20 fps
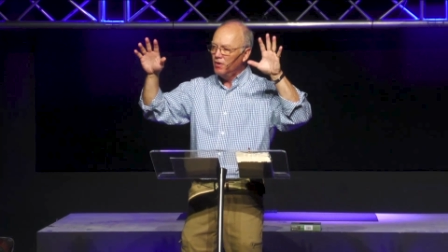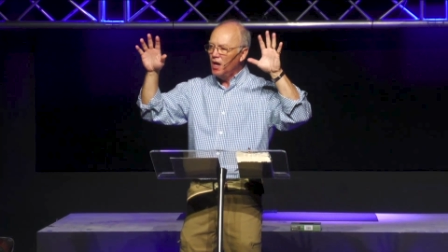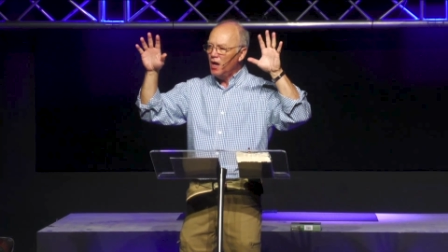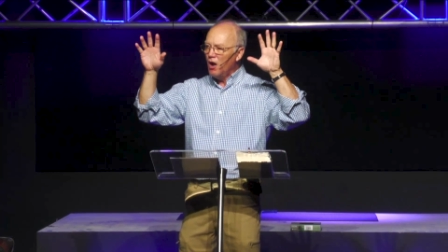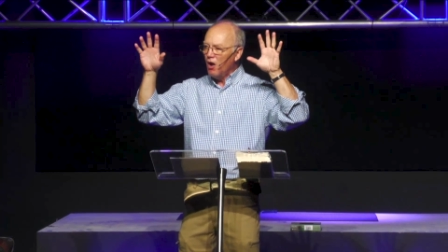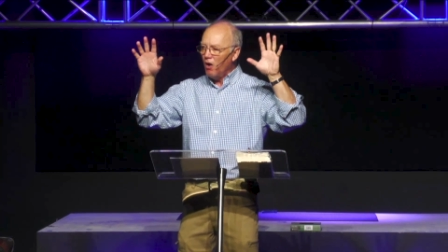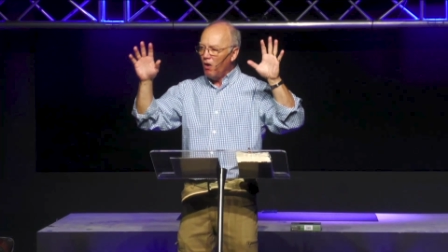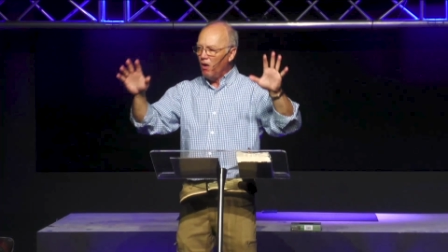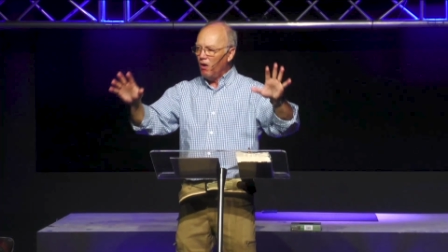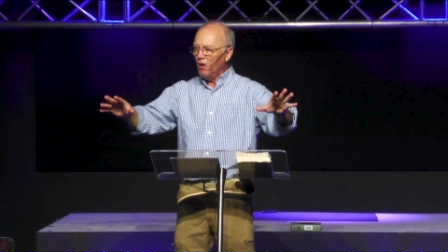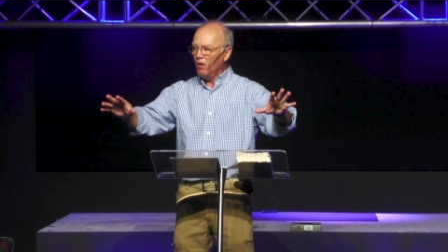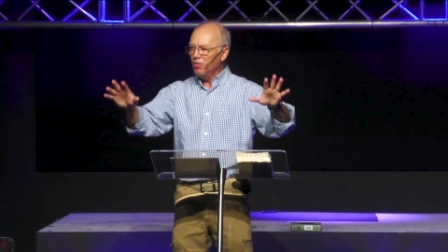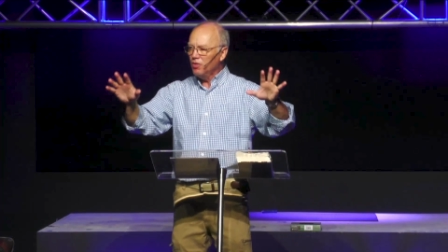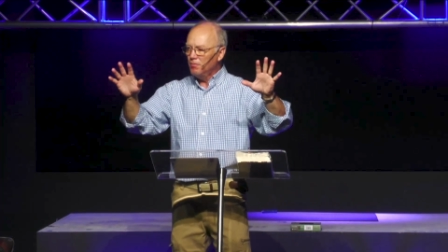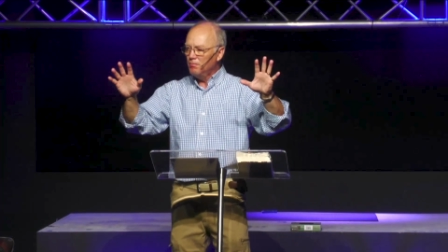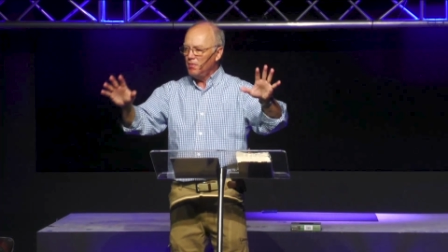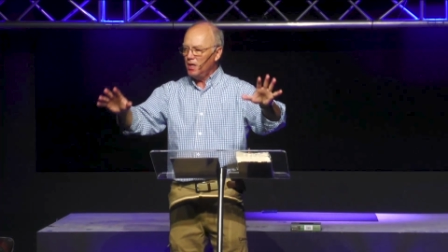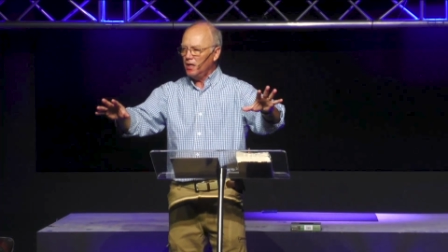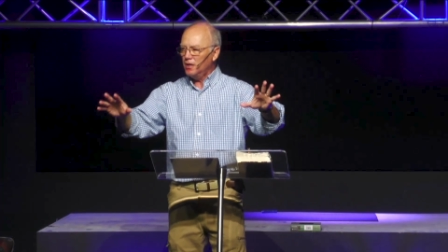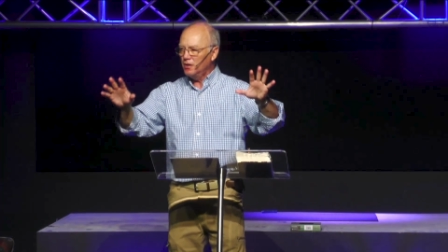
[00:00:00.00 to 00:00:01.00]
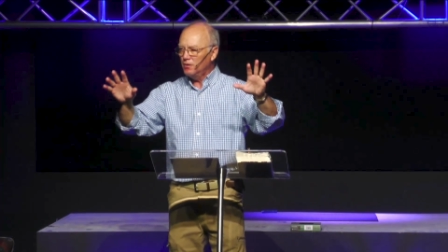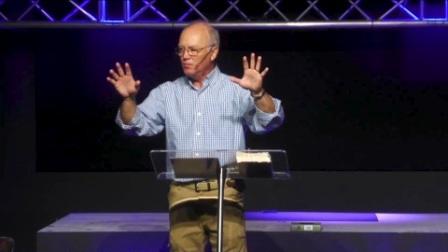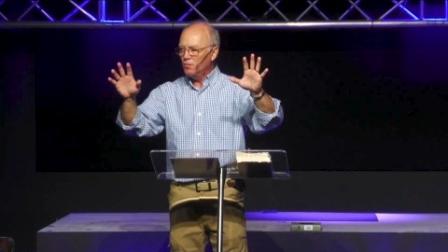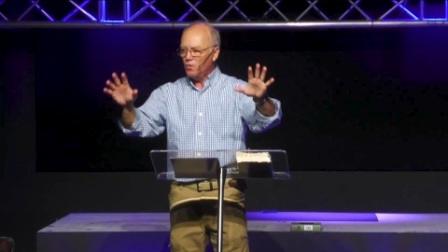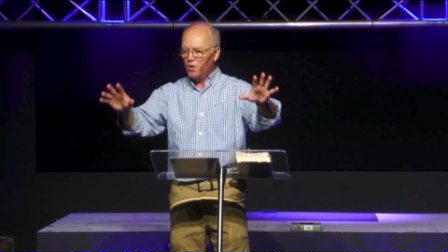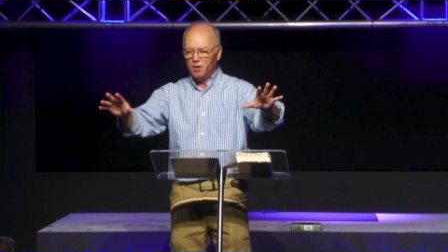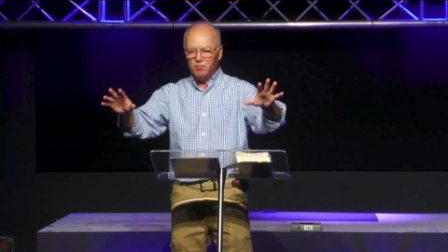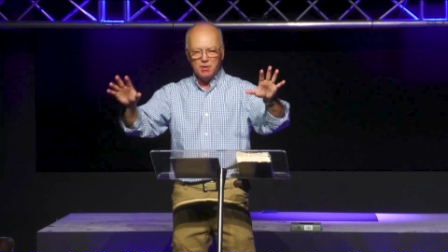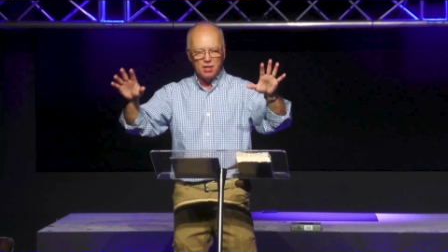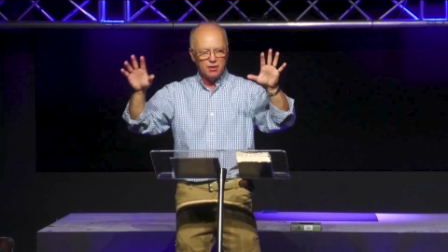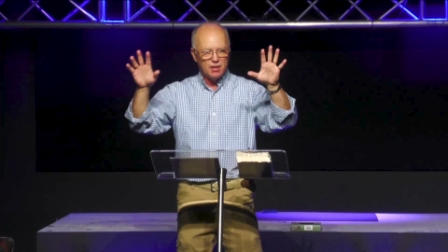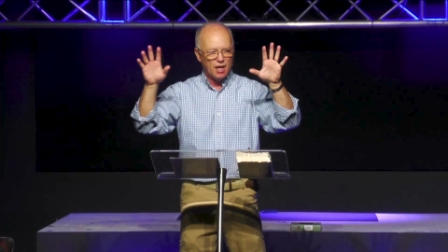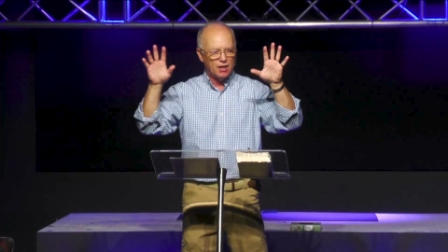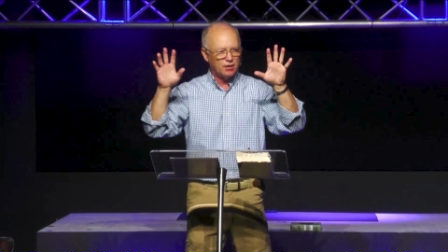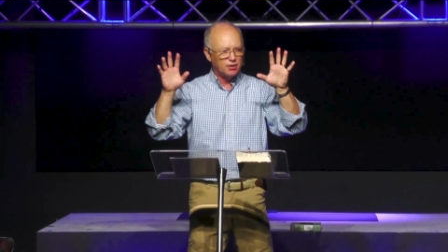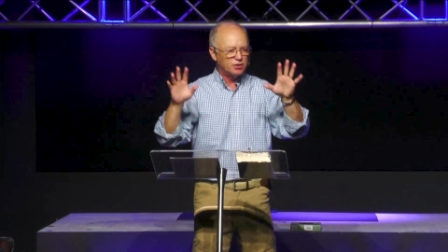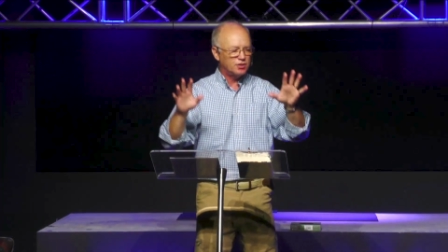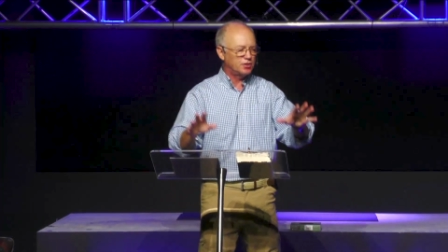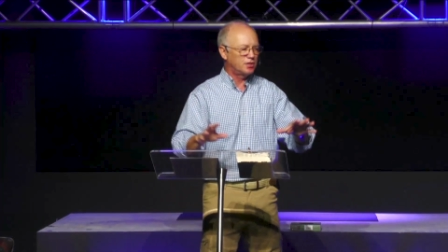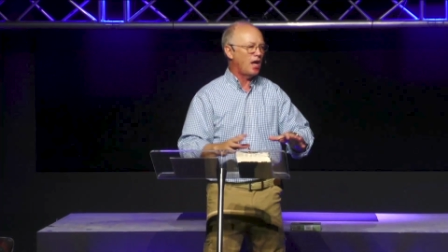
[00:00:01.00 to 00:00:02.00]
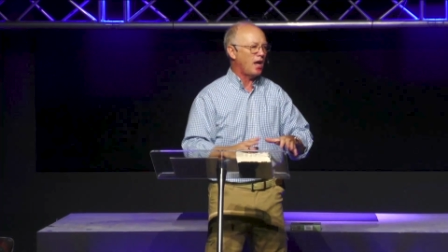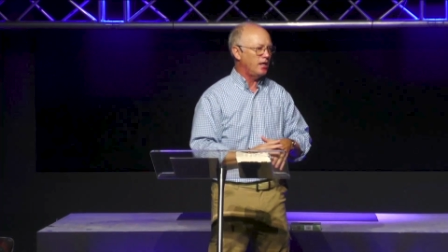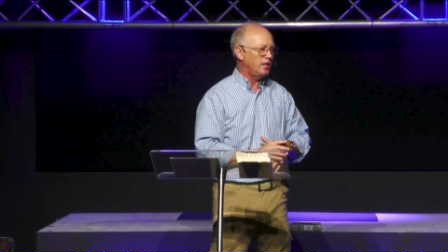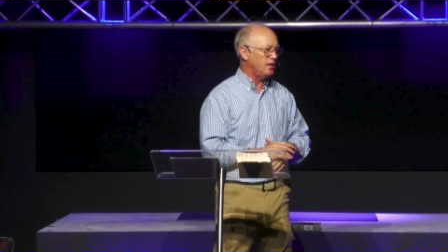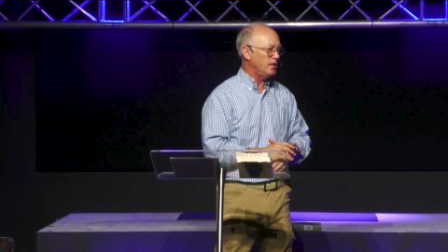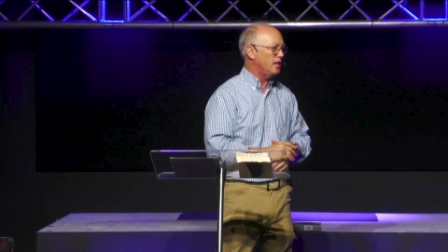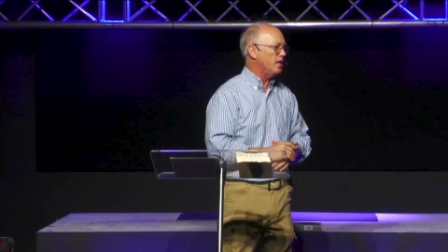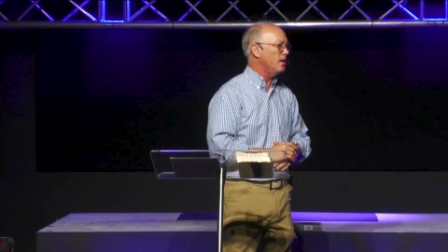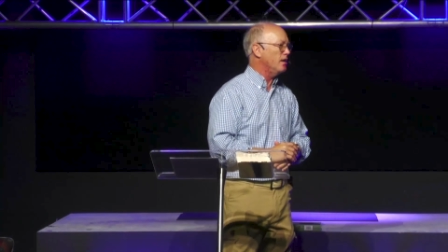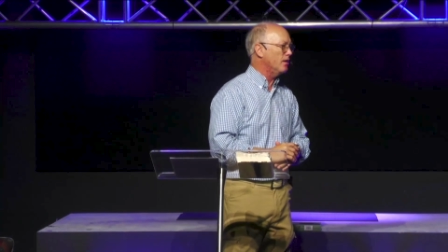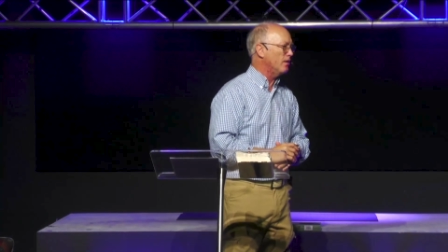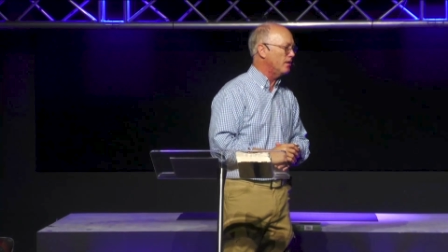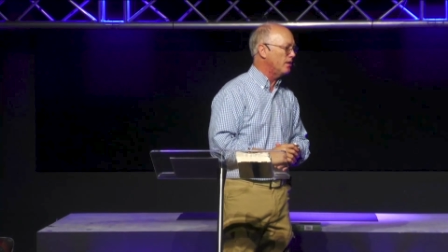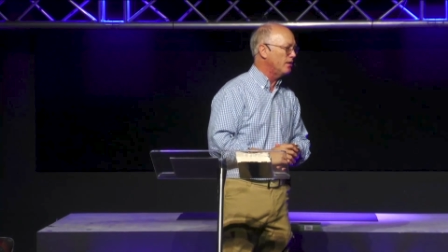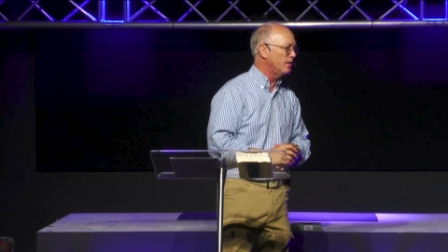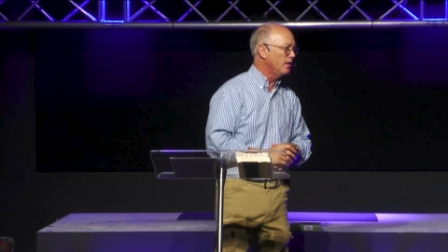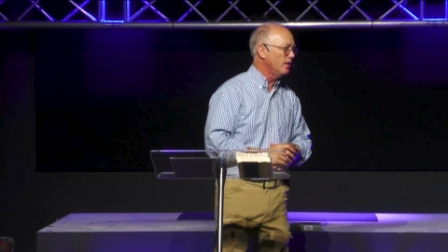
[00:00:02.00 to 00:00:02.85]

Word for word: all the men and women that are sitting here.